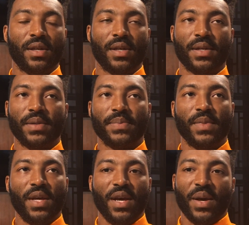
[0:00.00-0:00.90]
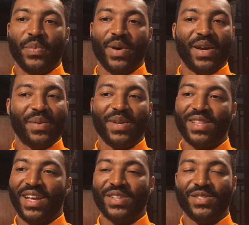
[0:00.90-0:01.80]
Um, but I
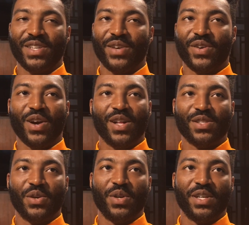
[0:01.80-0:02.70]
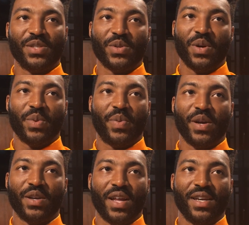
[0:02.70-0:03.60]
mean, like you said, regardless of who it is, we're gonna
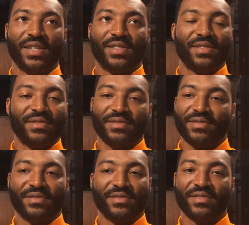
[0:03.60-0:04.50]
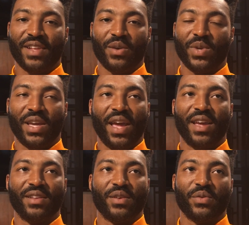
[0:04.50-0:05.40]
prepare like like we
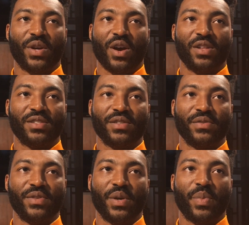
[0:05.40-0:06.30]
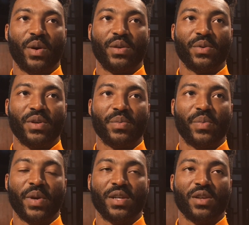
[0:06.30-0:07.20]
can. Like regardless of the opponent, we're gonna
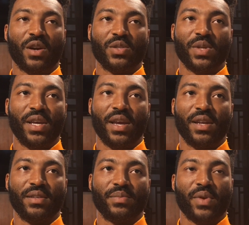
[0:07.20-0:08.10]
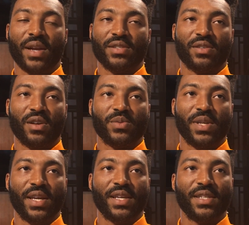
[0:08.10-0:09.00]
prepare as hard as we can and practice as hard as we
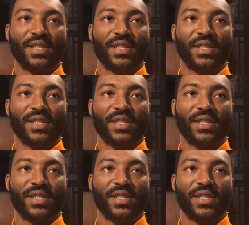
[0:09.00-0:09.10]
can